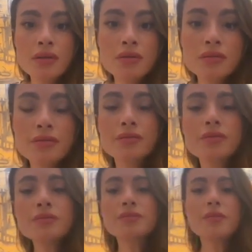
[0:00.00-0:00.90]

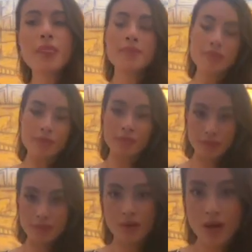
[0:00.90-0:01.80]
which
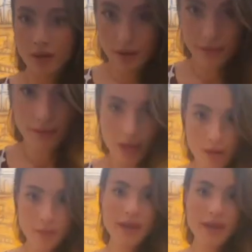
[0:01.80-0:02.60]
is in your name, Francesca.